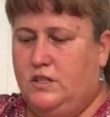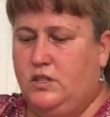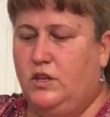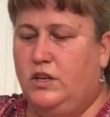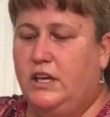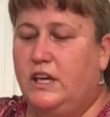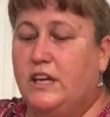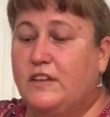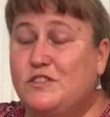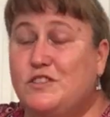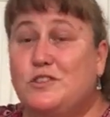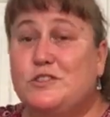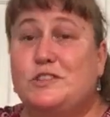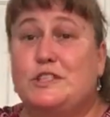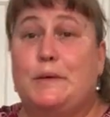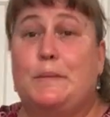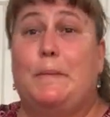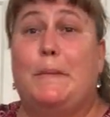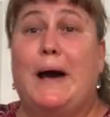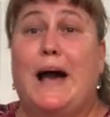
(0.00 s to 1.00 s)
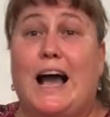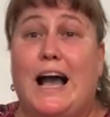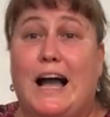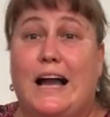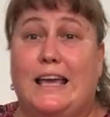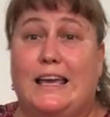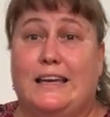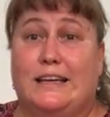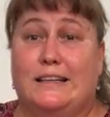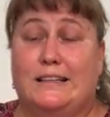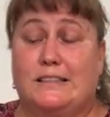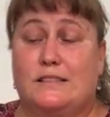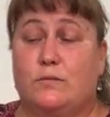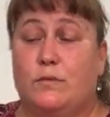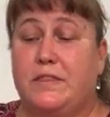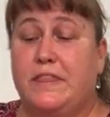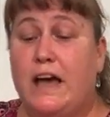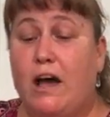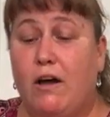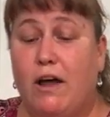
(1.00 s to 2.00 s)
So it gives you some pockets
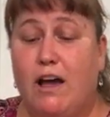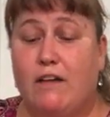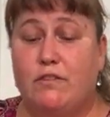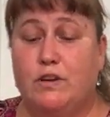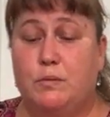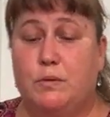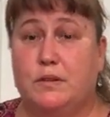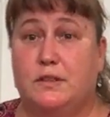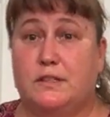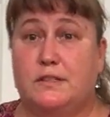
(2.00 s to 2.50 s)
without having to put